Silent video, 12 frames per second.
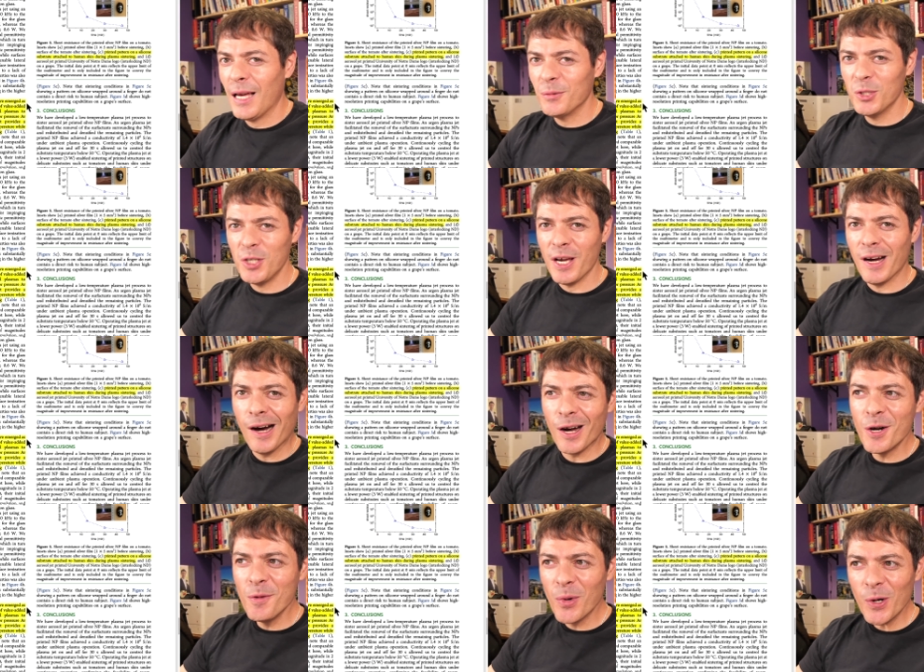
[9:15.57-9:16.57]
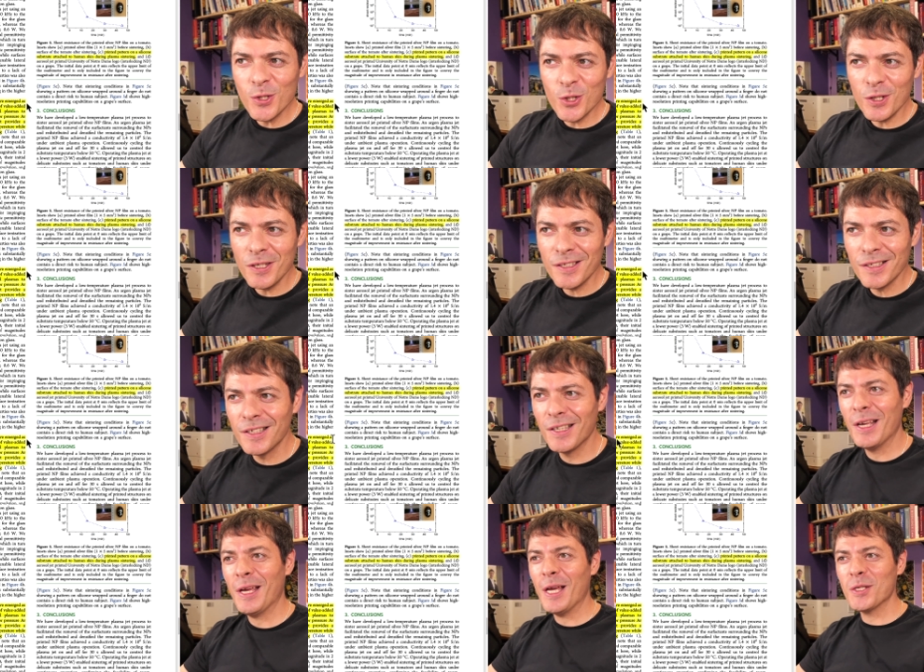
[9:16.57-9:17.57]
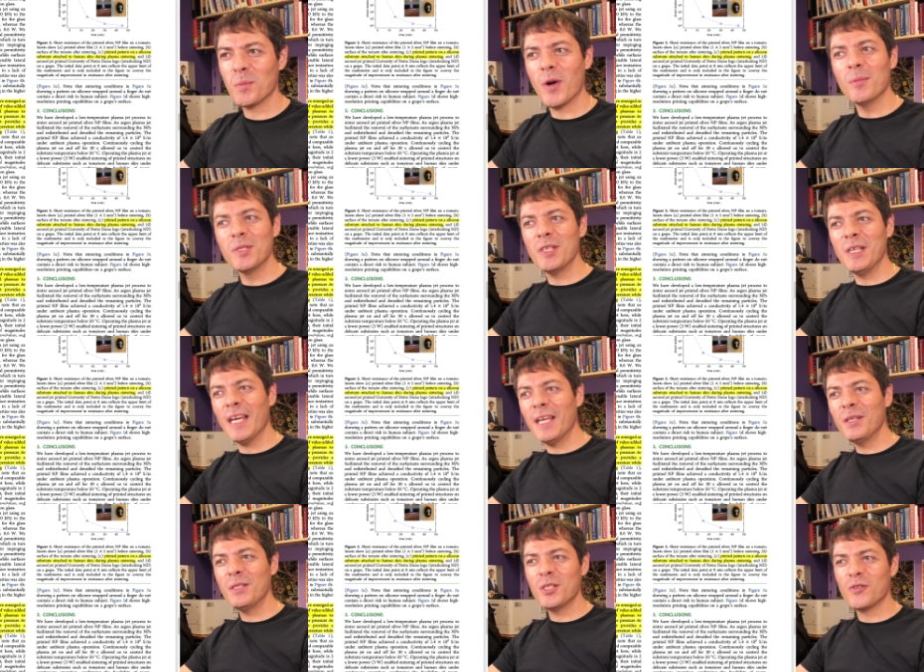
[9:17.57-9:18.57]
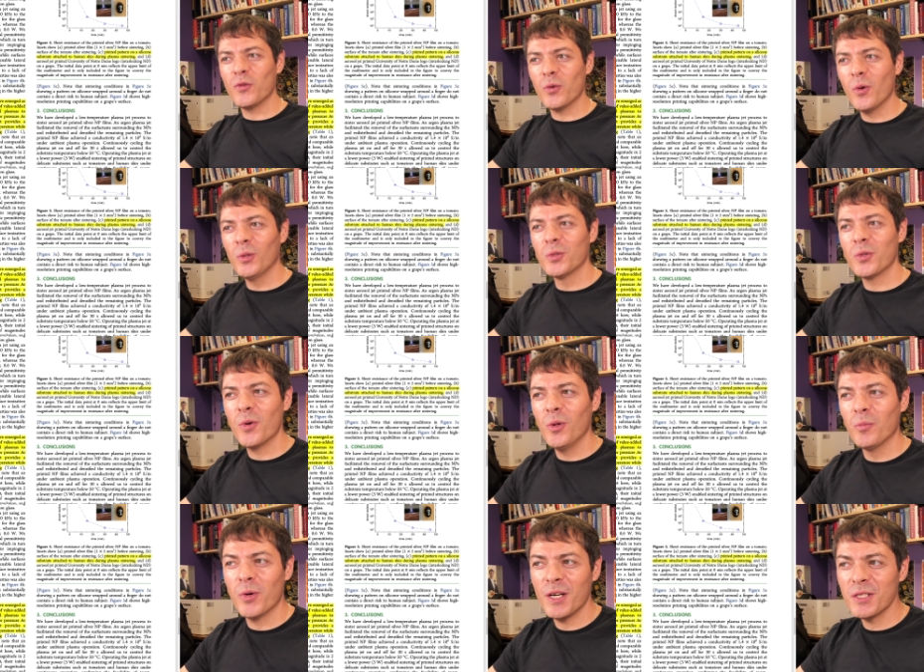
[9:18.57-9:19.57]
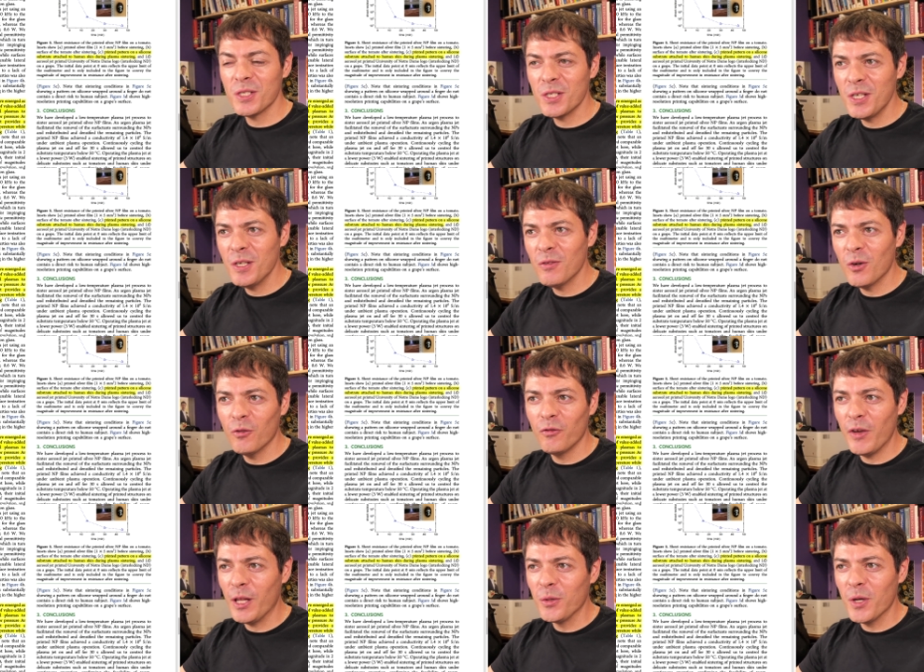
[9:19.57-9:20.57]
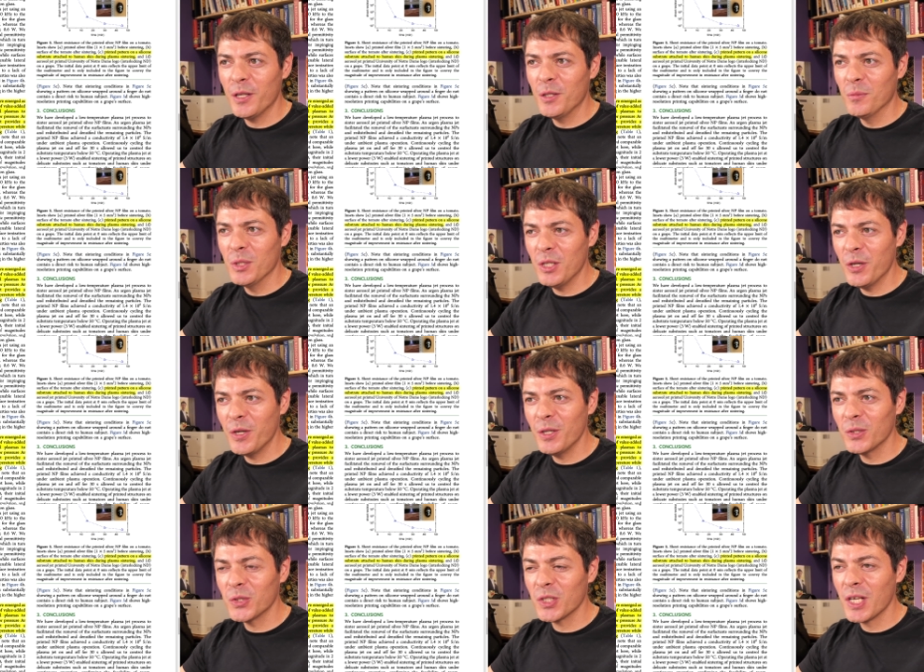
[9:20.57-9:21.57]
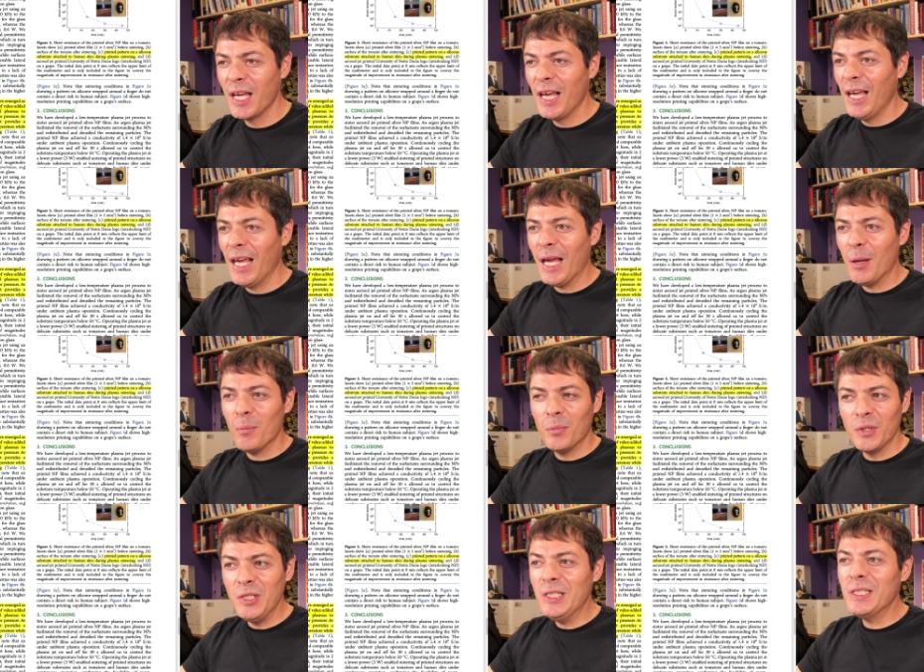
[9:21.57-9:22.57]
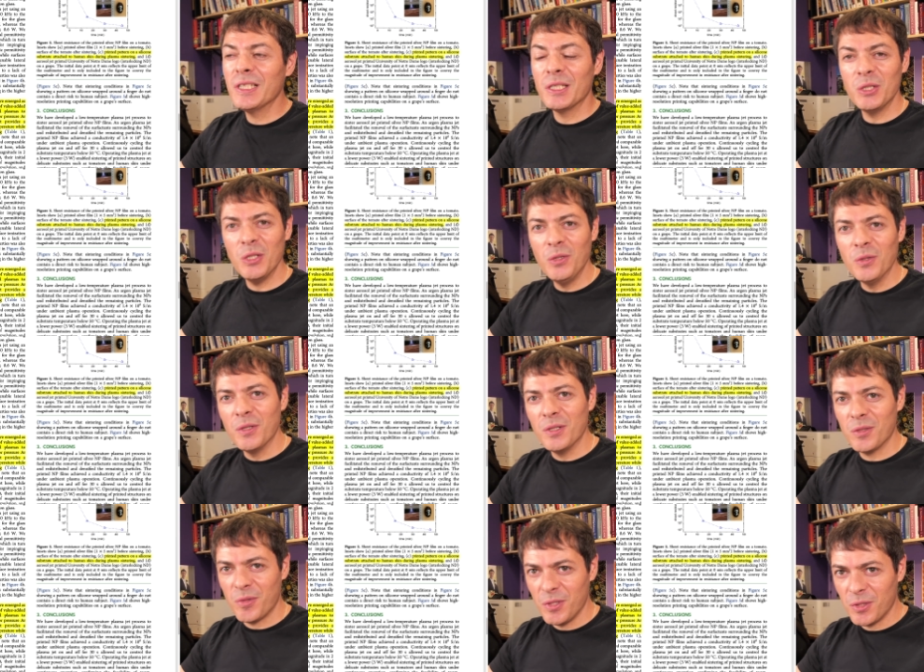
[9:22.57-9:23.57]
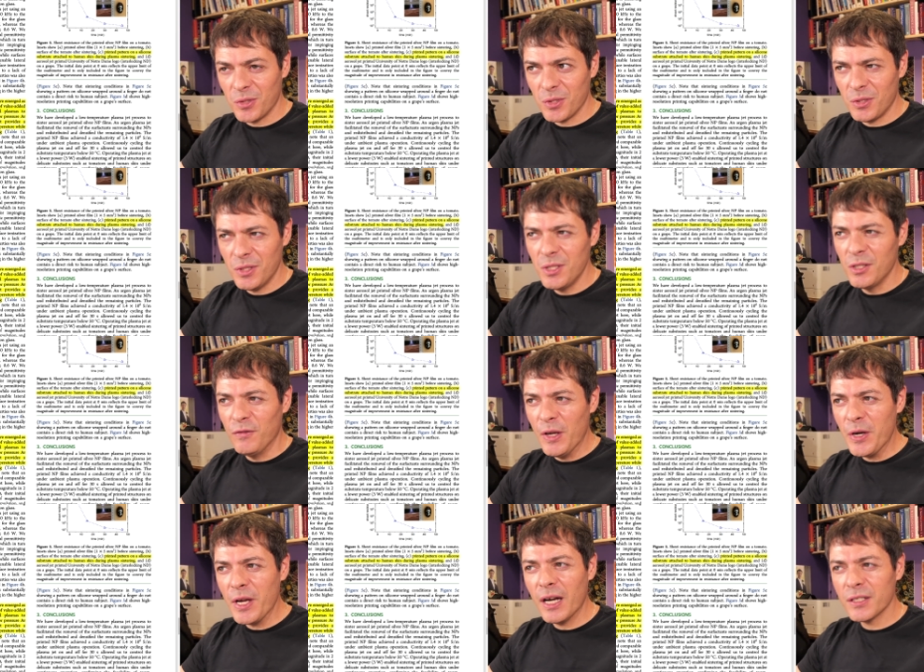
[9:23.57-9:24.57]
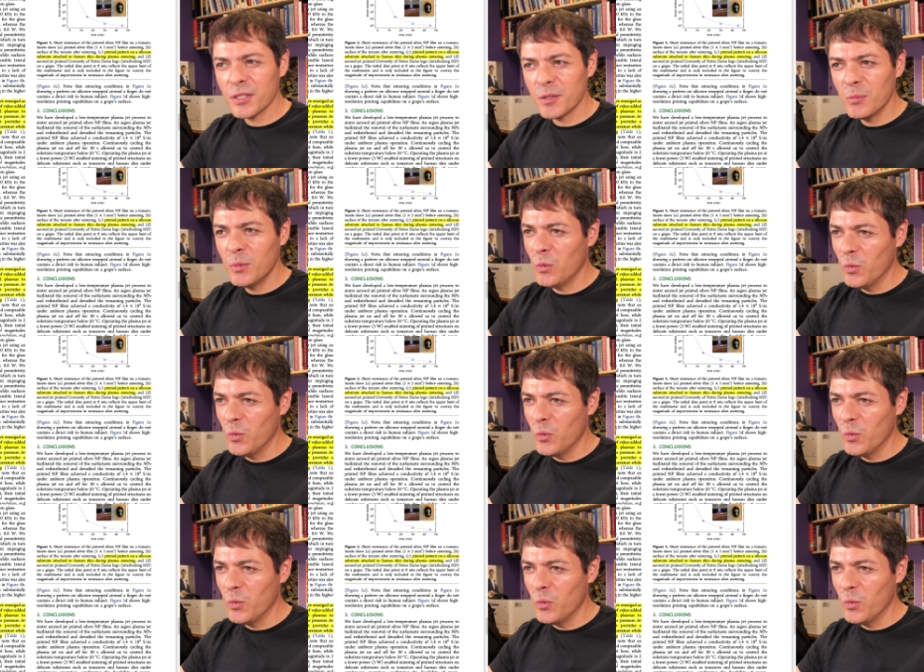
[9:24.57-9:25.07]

I would say are emerging as promising candidates for roll-to-roll -roll processing of value-added materials. Please continue this research. This is very awesome.